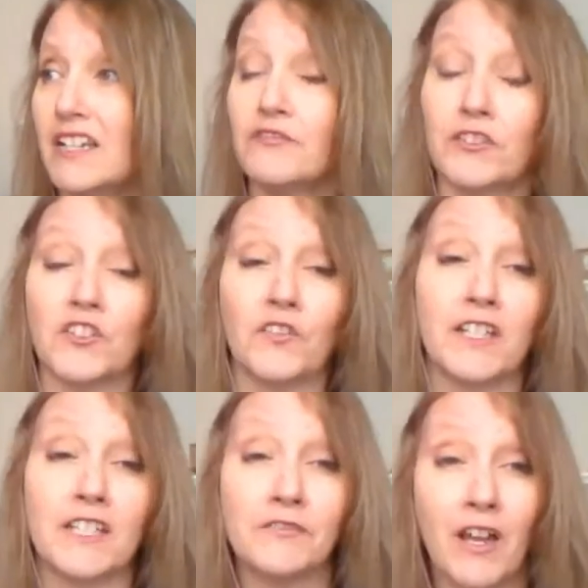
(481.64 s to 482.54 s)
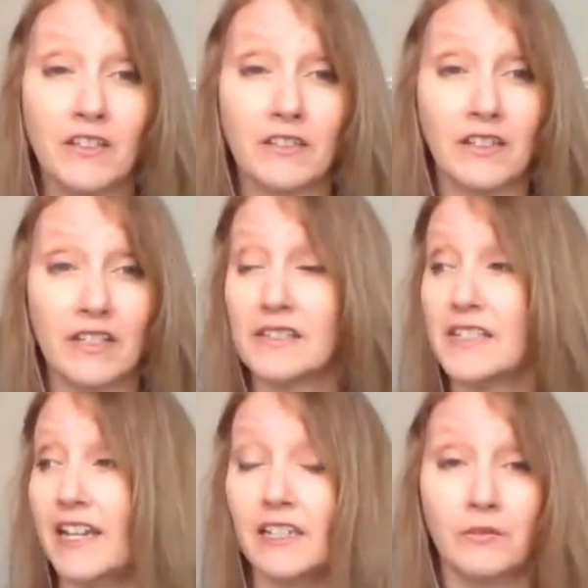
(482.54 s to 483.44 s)
first of all, his father is
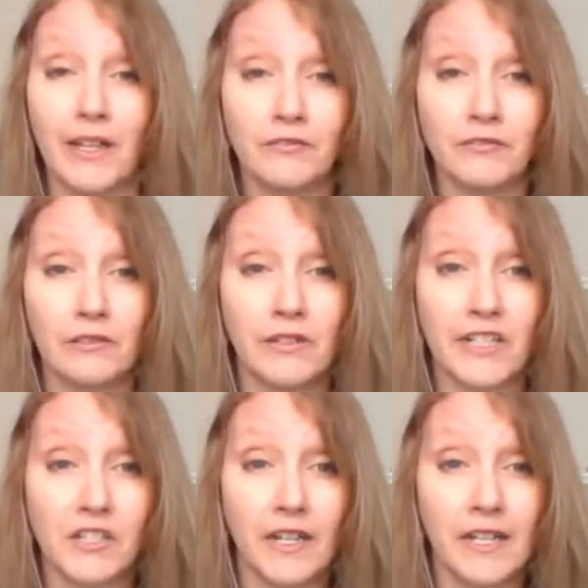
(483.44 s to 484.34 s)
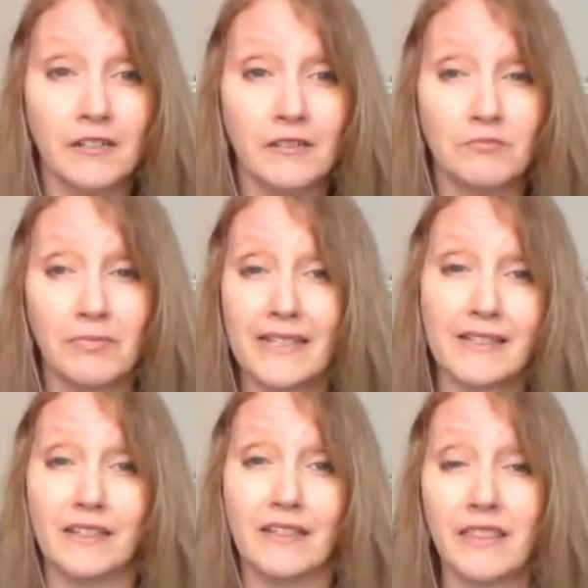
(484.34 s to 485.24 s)
taken away for questioning based
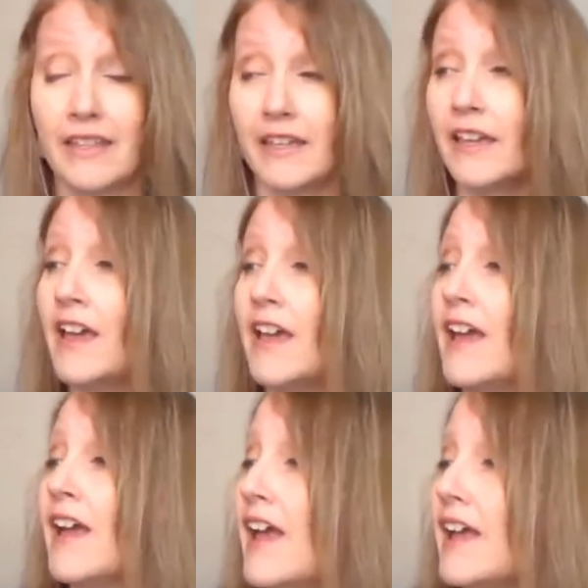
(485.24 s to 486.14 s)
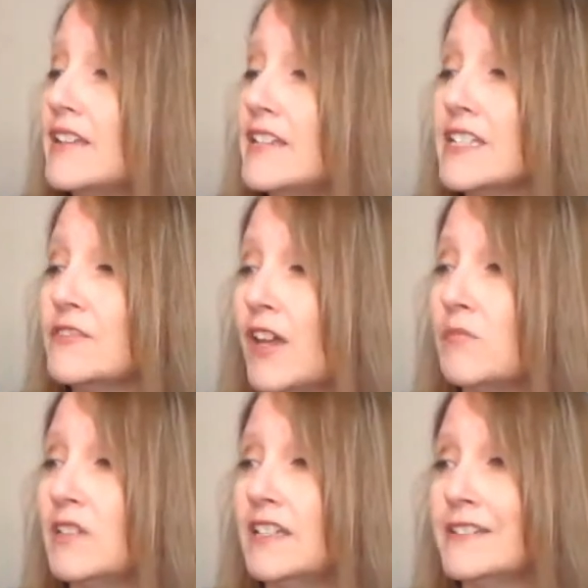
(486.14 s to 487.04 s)
on nothing. And his
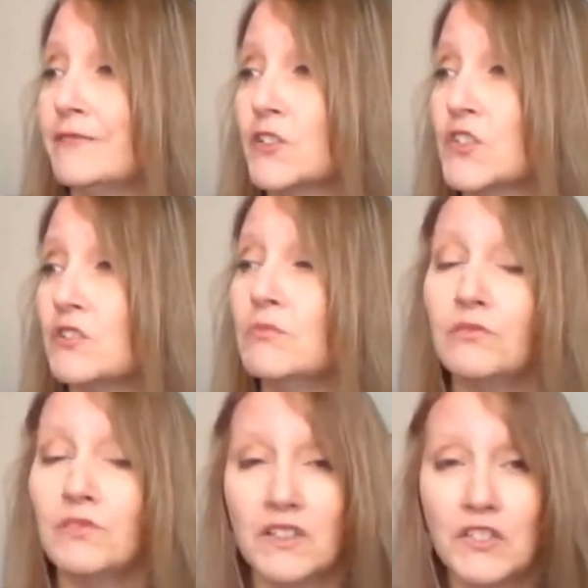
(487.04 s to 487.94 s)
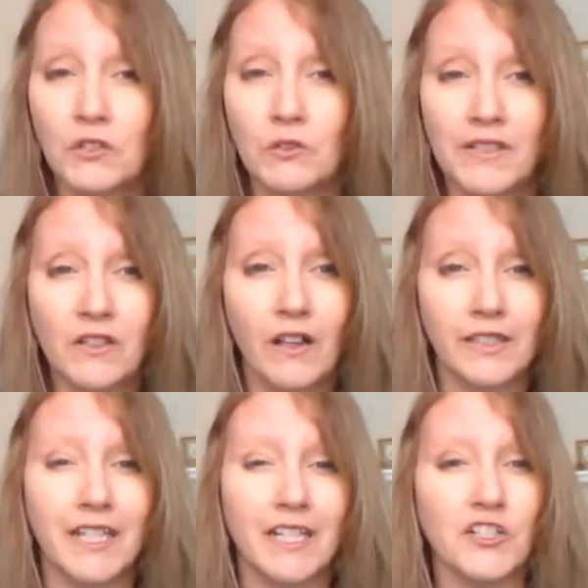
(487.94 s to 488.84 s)
family is forced to move into what's called
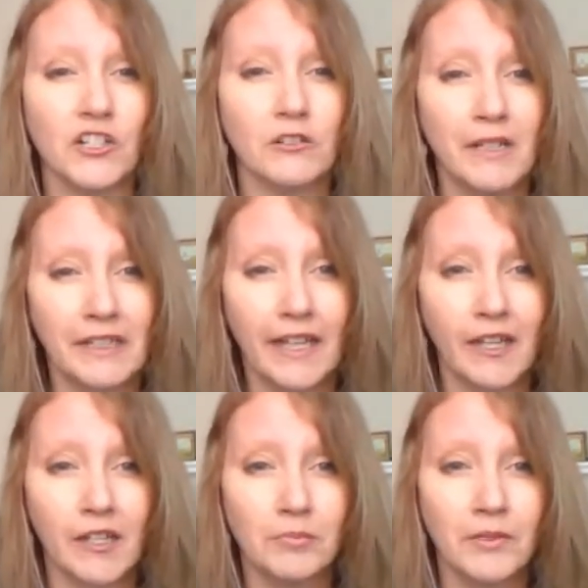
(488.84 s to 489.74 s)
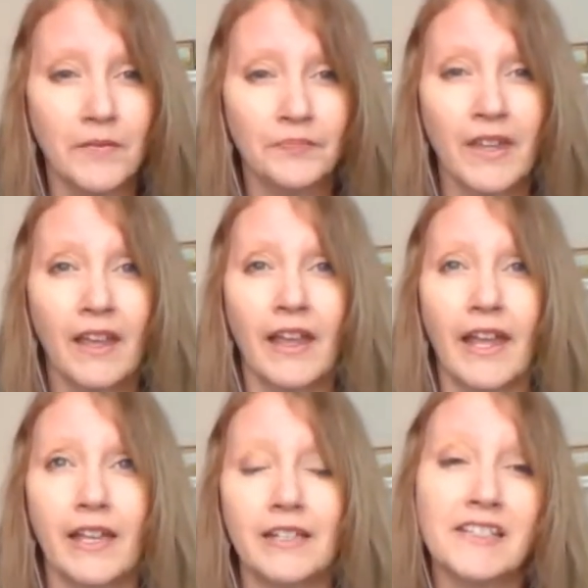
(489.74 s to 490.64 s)
an internment camp.
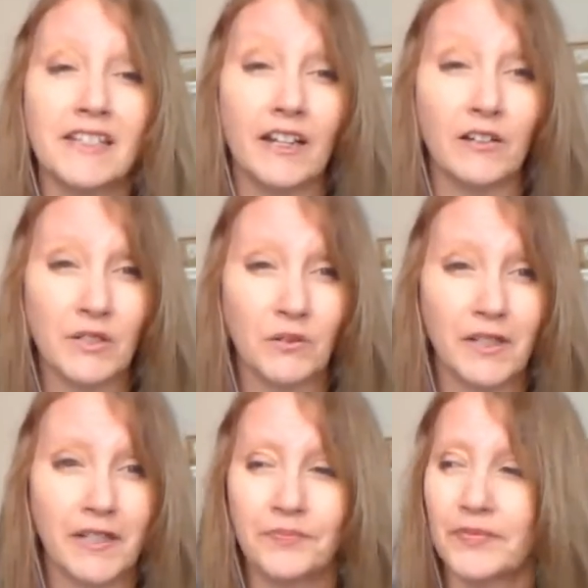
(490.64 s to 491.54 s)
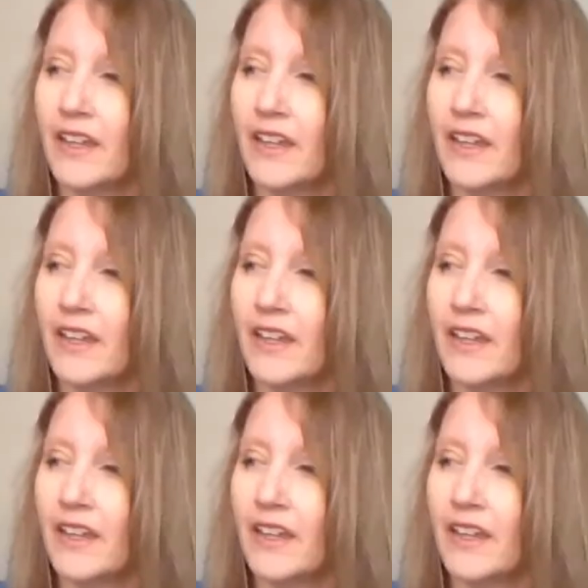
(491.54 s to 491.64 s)
And it's in Arizona.